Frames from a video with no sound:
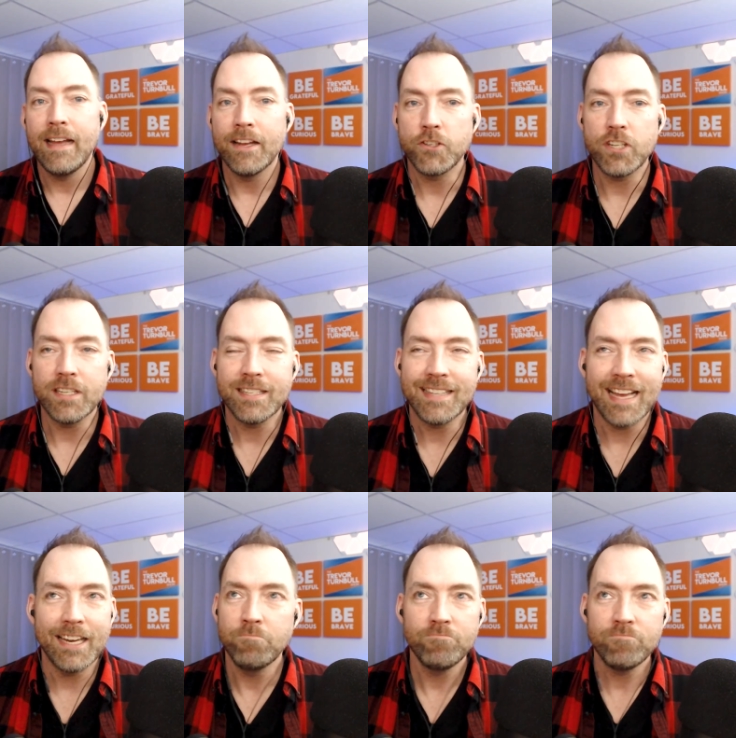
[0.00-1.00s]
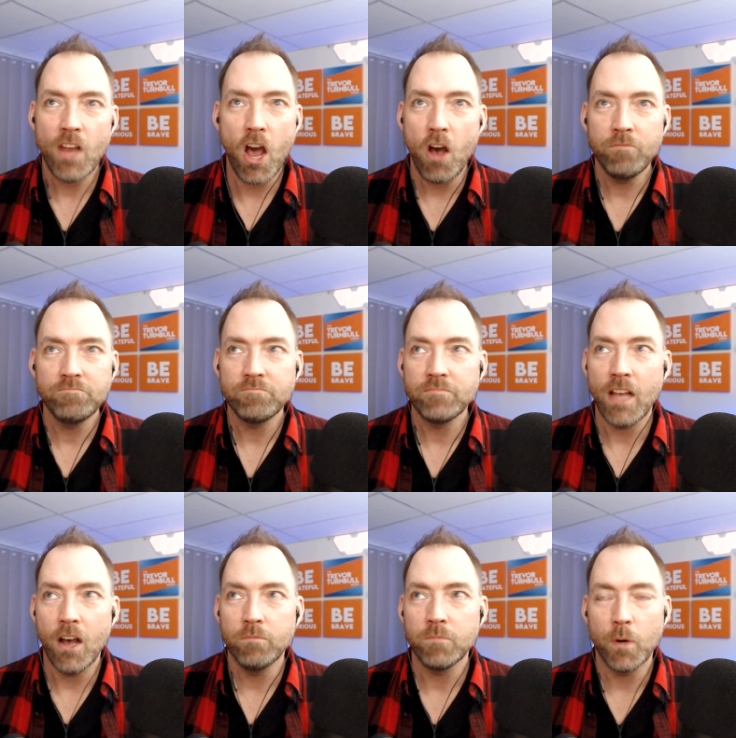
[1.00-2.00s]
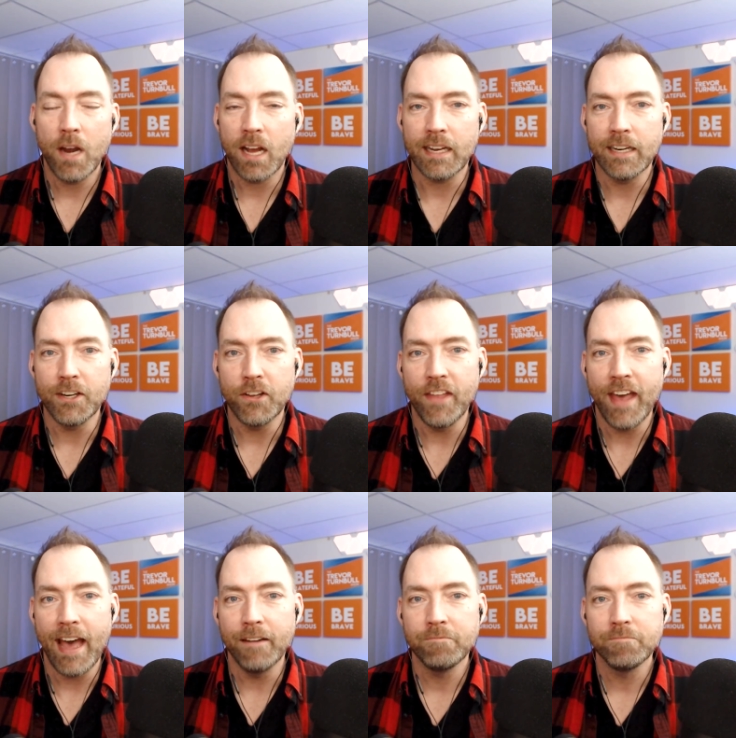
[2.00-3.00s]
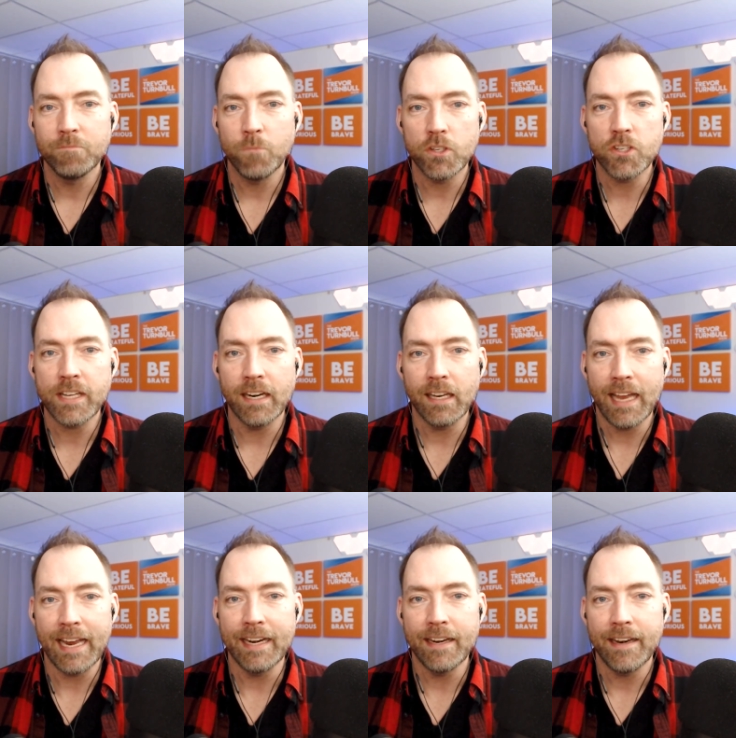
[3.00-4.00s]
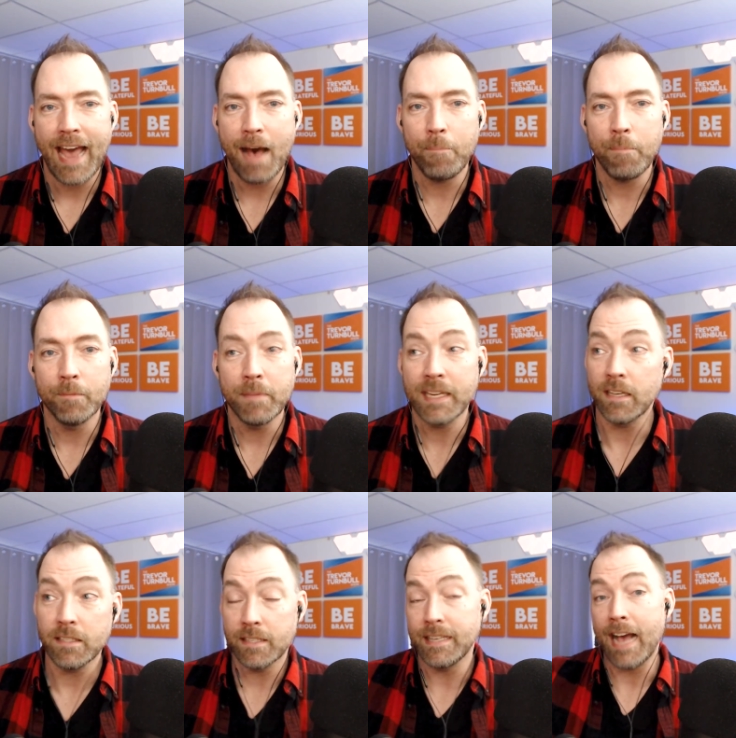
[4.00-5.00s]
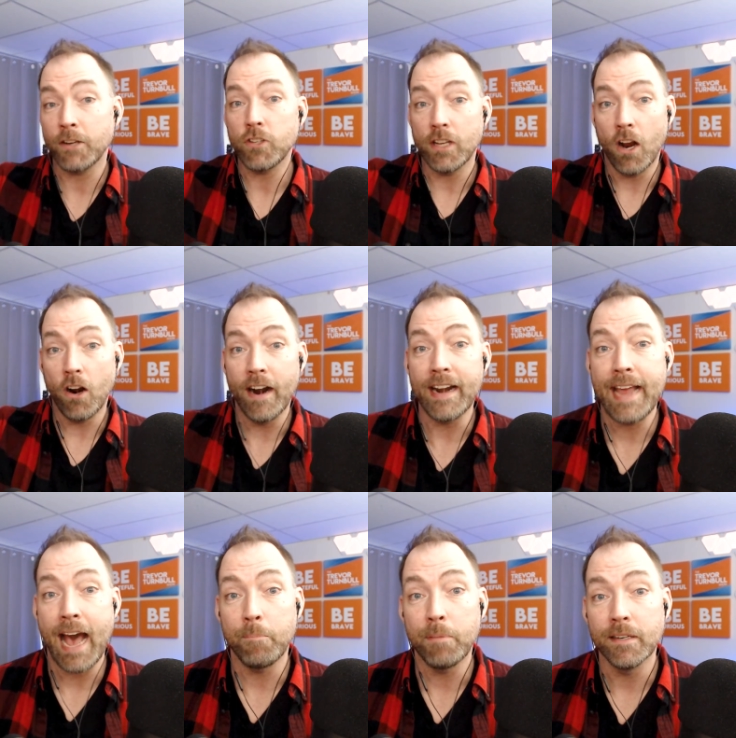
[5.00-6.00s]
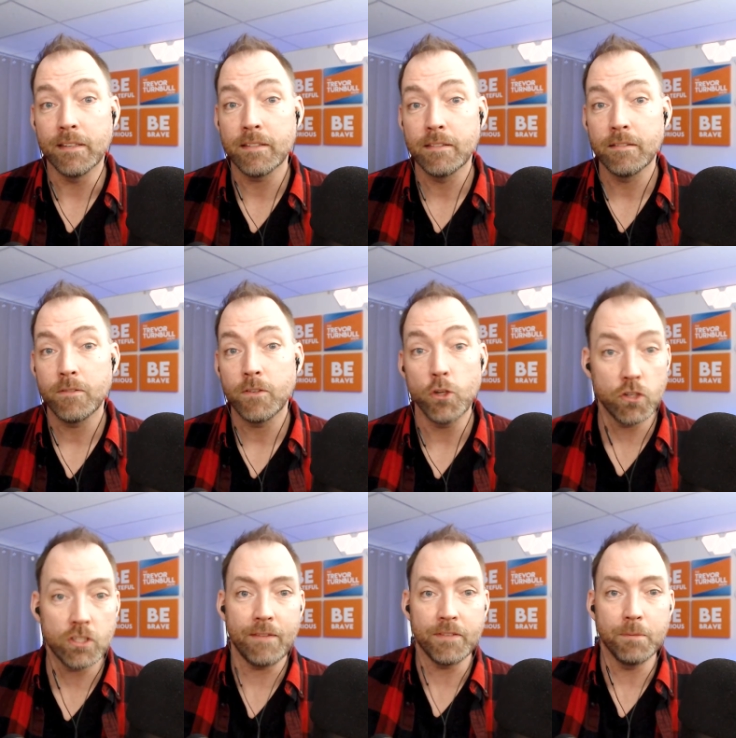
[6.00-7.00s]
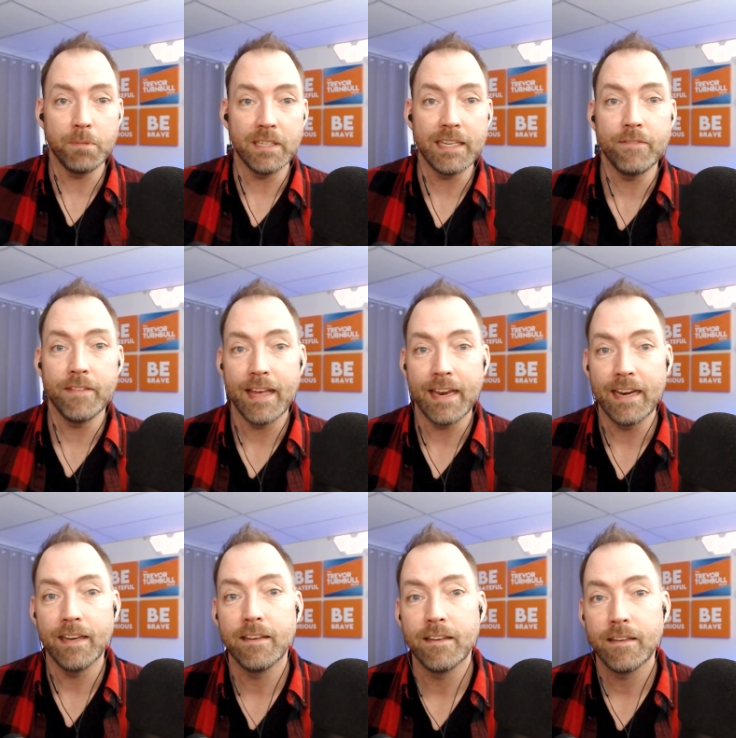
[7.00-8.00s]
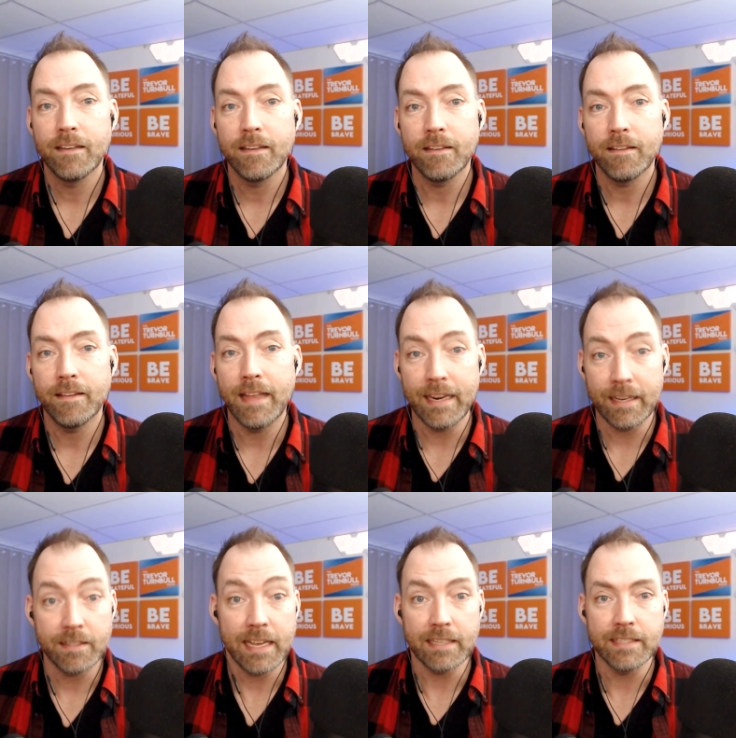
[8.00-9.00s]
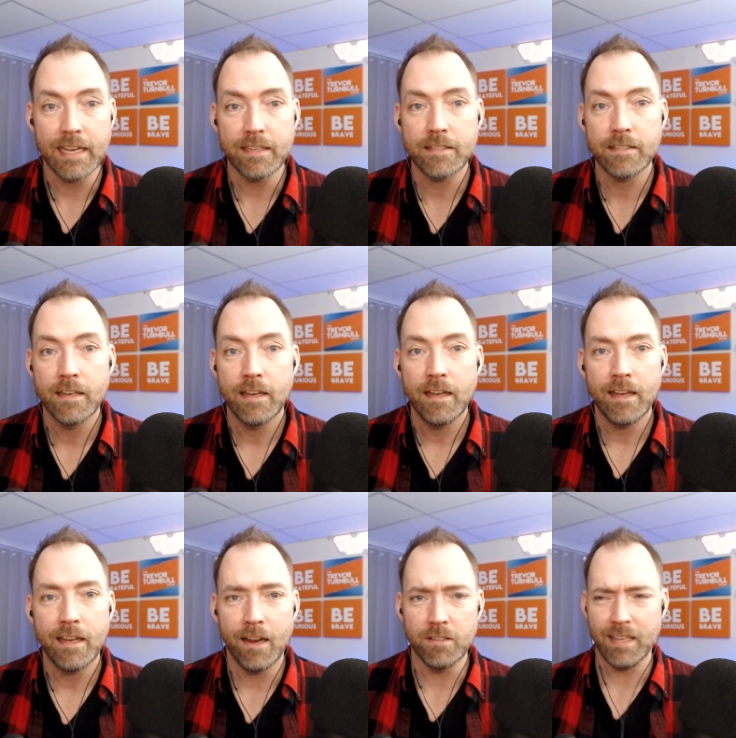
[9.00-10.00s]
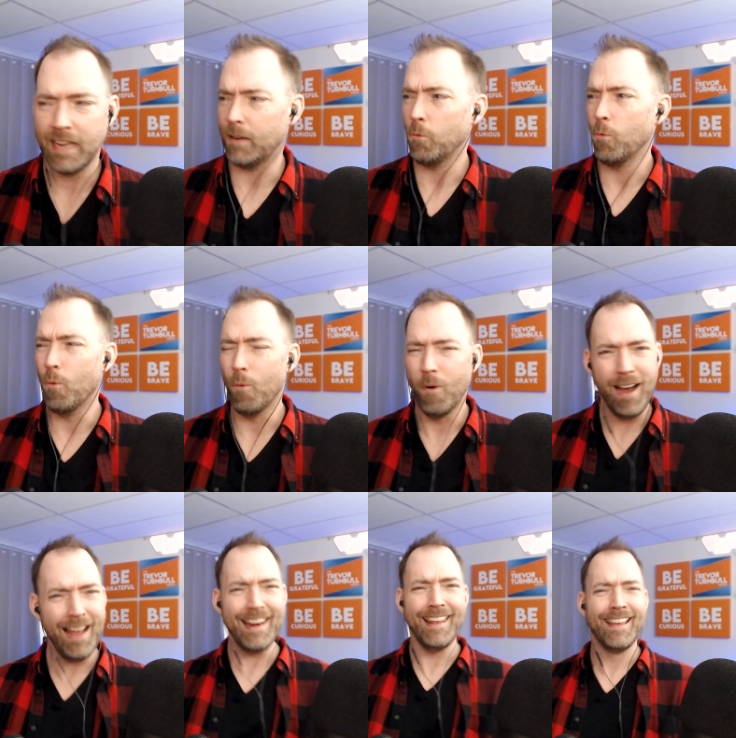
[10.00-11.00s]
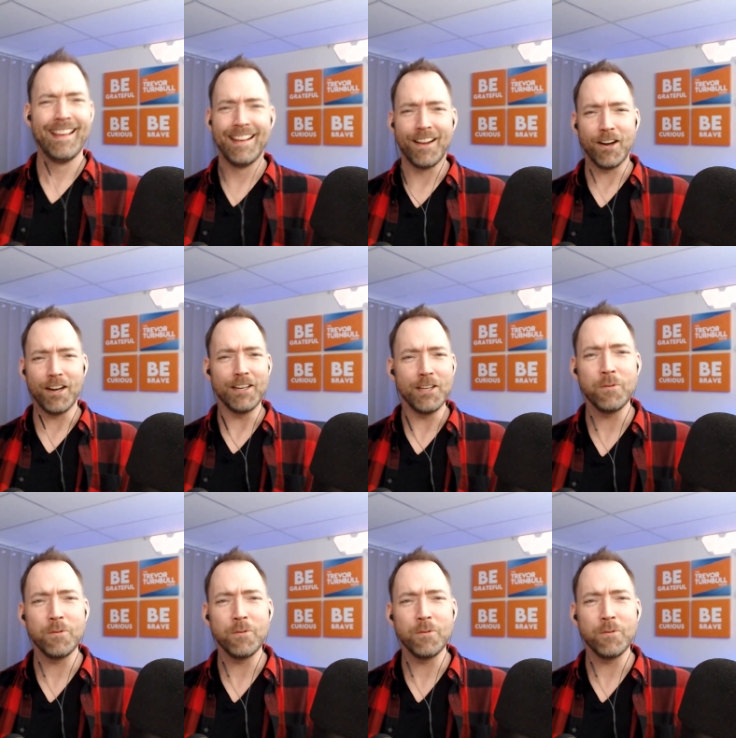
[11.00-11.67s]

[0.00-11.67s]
And she said, no, we're not going to do that. We're just going to let it happen because it's actually already happened. You just have to believe that it exists. And I was like, what are